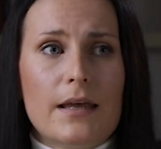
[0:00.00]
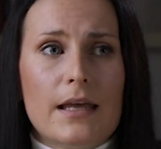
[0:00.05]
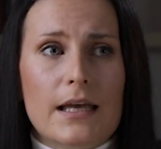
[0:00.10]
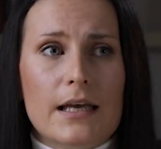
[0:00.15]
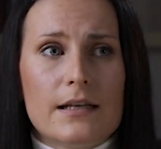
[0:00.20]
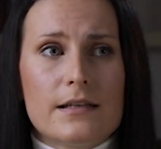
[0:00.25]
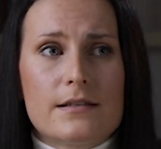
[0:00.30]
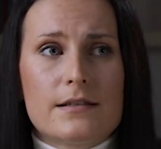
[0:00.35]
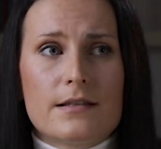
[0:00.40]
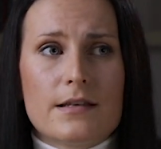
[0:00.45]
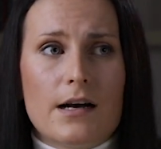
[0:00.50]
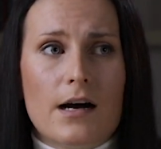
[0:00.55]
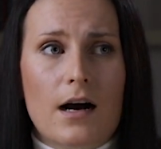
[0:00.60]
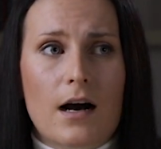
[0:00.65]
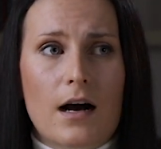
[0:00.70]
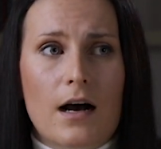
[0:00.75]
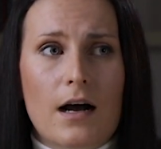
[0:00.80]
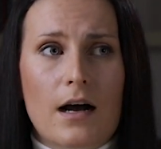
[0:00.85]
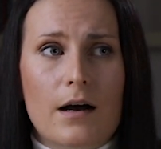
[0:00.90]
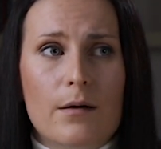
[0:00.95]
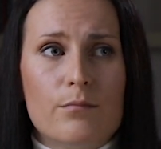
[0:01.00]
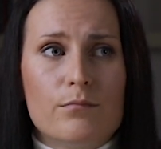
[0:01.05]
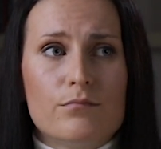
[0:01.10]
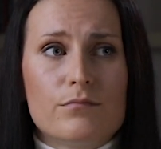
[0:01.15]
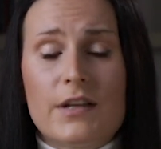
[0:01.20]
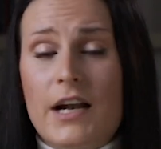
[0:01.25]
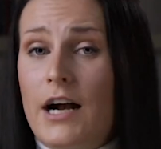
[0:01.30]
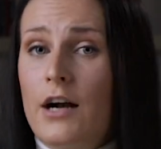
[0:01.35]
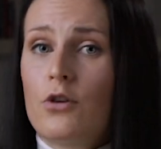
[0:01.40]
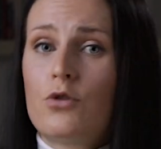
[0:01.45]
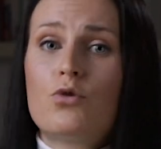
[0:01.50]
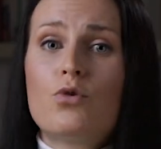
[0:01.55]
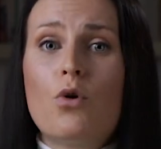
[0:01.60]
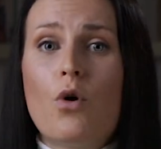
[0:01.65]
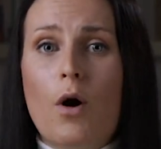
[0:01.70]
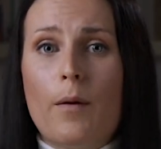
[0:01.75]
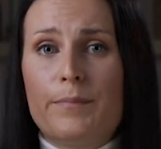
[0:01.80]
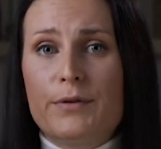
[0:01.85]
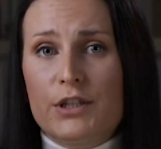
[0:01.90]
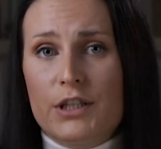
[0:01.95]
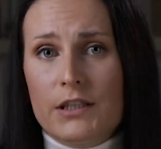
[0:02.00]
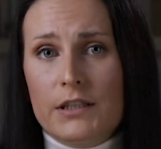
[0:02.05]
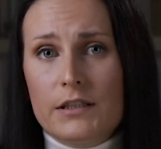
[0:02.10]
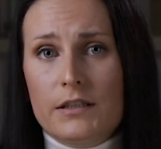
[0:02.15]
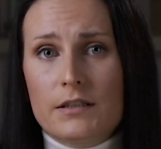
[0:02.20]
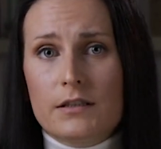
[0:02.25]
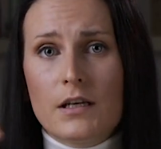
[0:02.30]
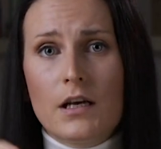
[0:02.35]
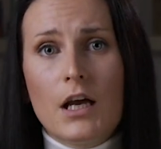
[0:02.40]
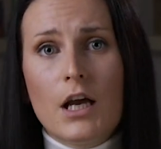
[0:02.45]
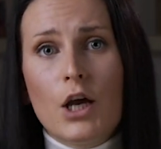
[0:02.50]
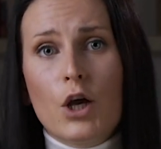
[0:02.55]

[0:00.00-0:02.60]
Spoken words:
it's there are two options.